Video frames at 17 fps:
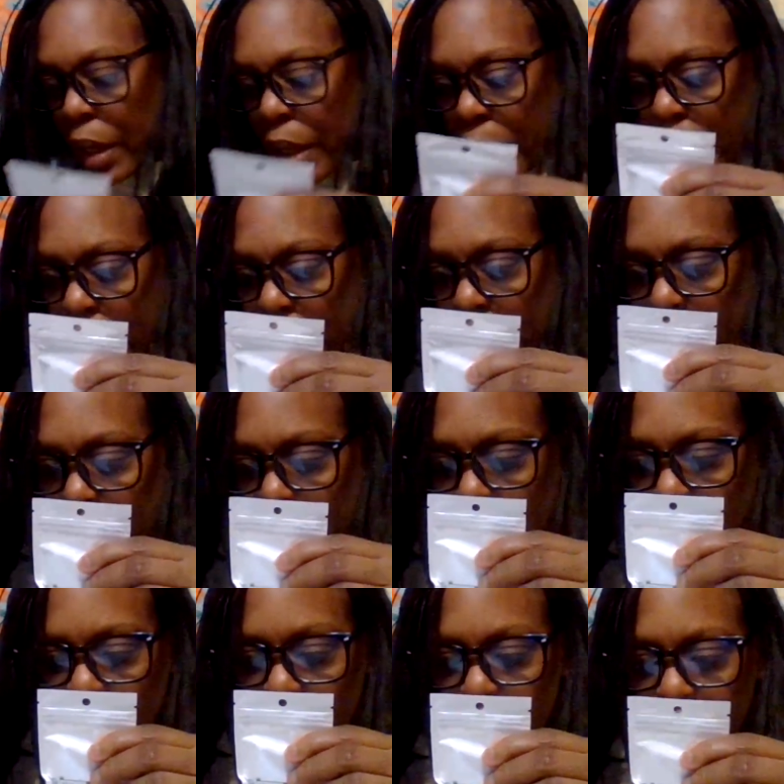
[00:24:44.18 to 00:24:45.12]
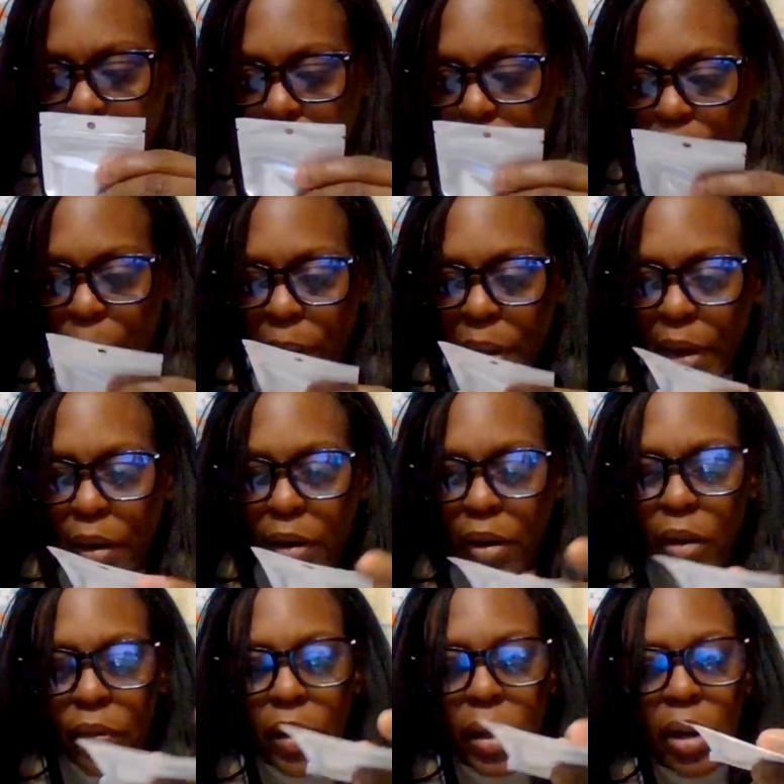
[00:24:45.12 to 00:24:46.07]
got another pair
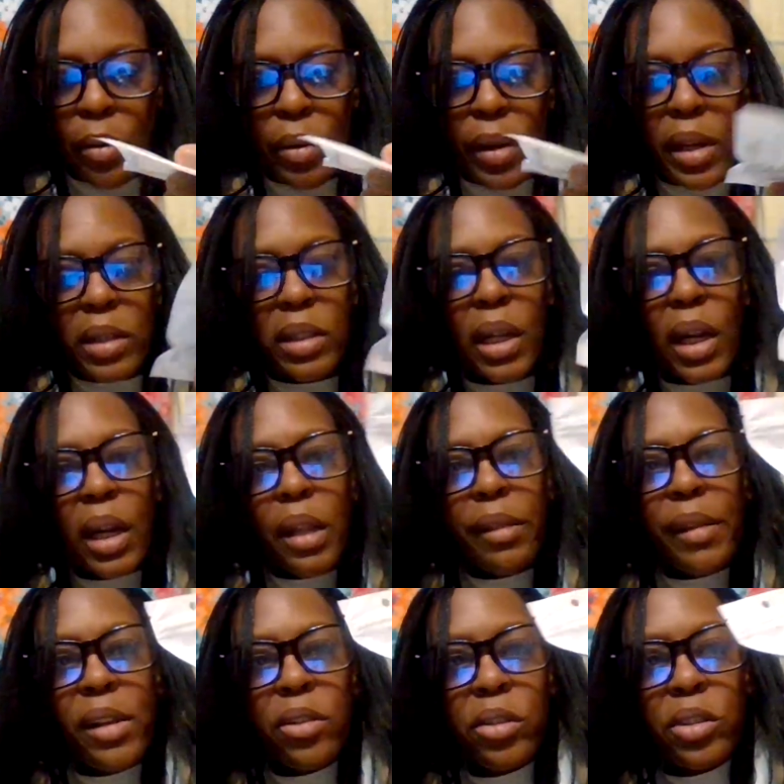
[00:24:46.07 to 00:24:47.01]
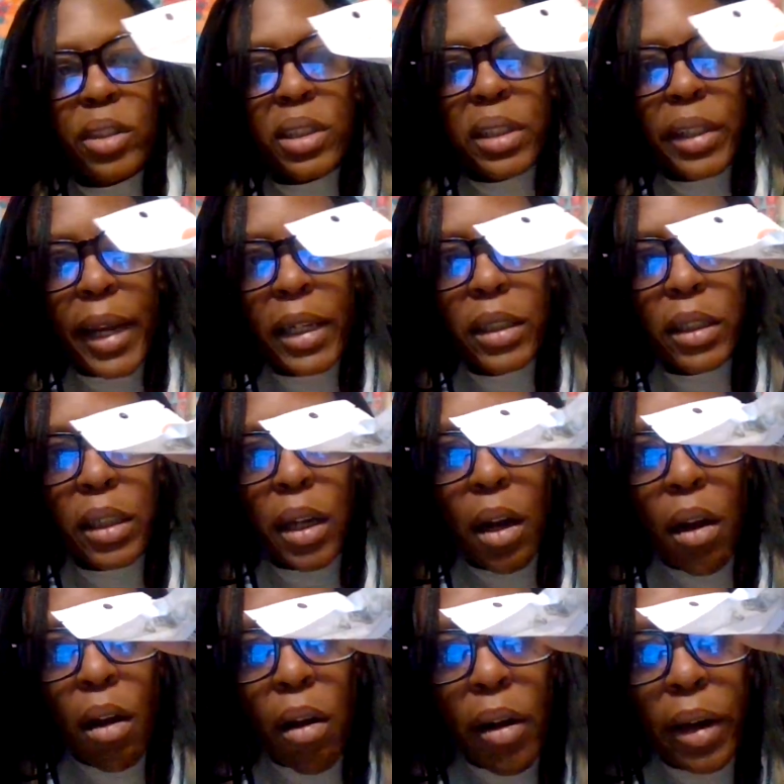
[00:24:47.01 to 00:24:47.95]
of earrings. These are just like the
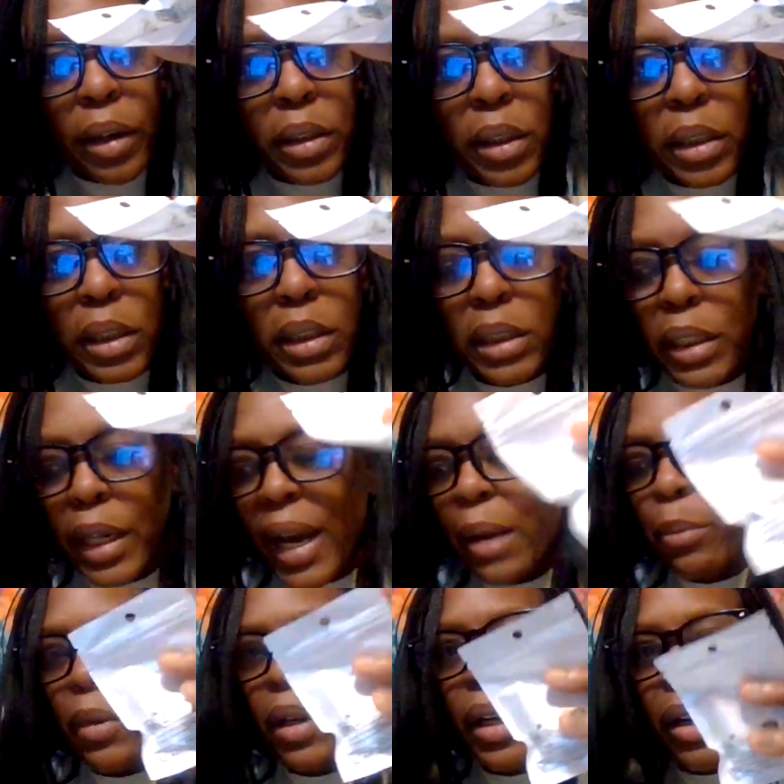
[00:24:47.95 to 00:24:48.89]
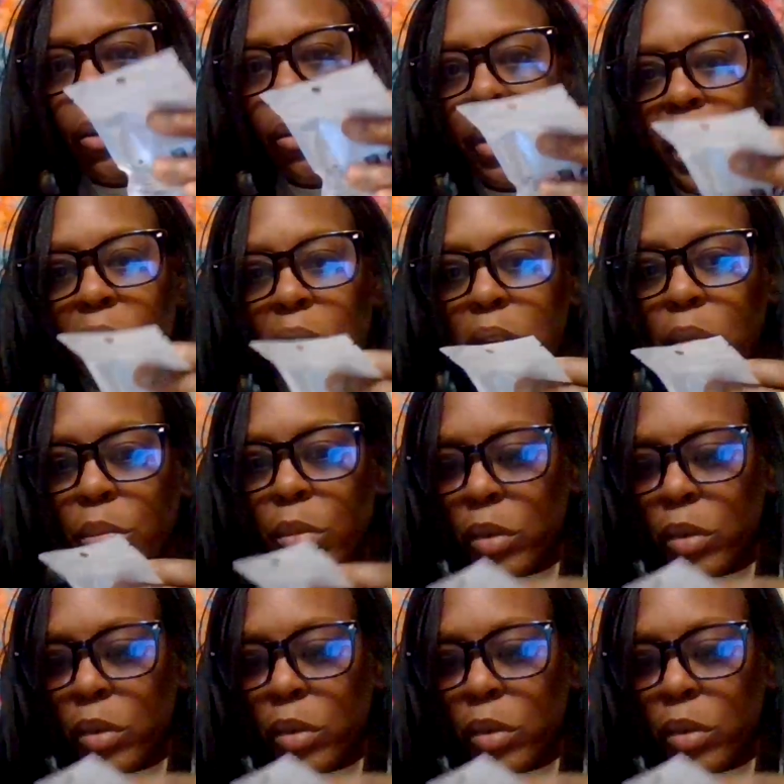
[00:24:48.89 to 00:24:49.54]
heart diamond earrings.